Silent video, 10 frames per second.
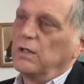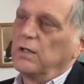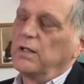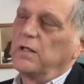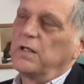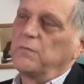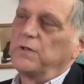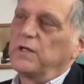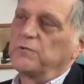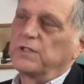And the
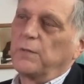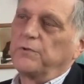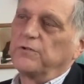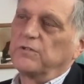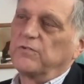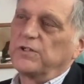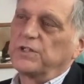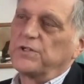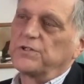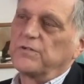NMDA receptor is very
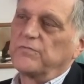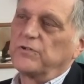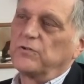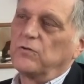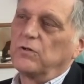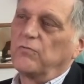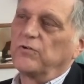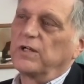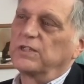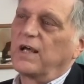sensitive to
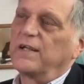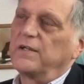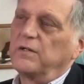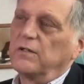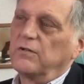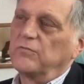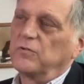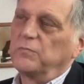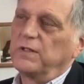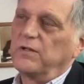being
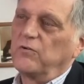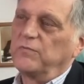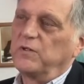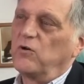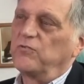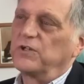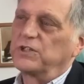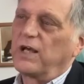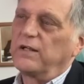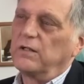
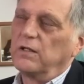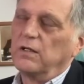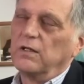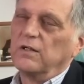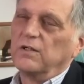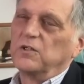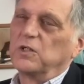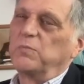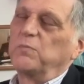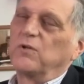overexcited.
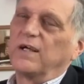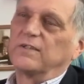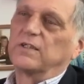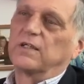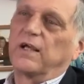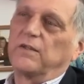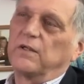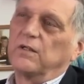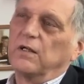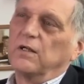Some people like to say
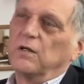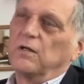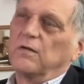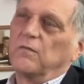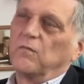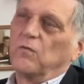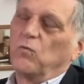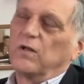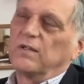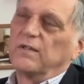that
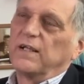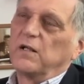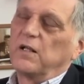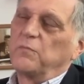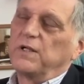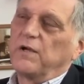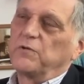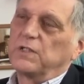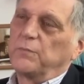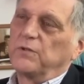what the NMDA
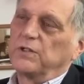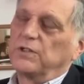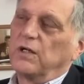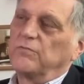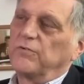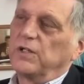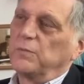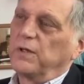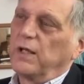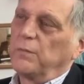receptor has done for the
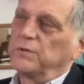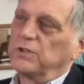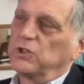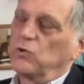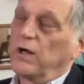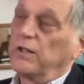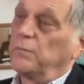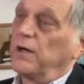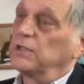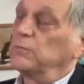hippocampus is created the
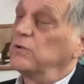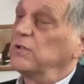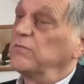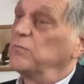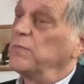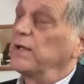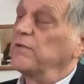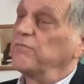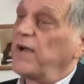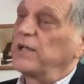possibility of making
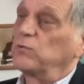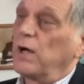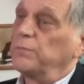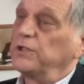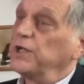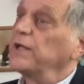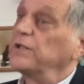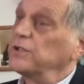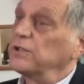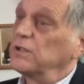fast, rapid
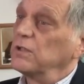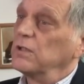changes.